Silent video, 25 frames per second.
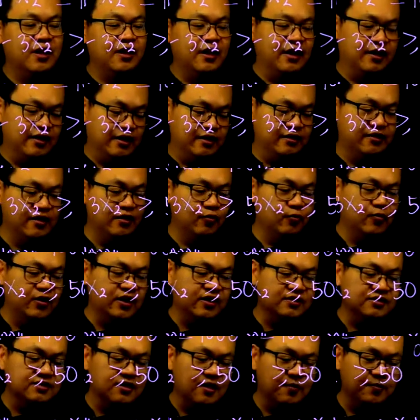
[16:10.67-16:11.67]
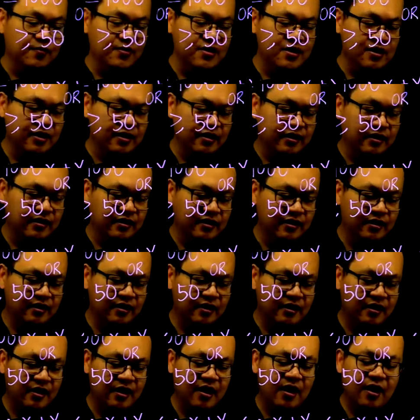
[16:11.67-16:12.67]
And I think we can stop here.
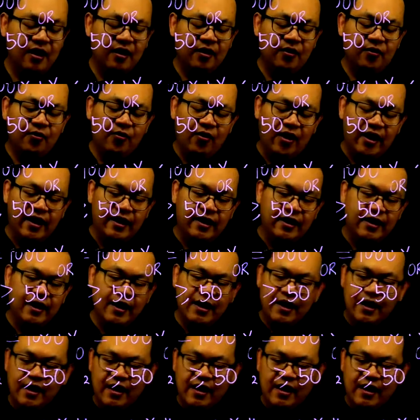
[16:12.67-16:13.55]
Why?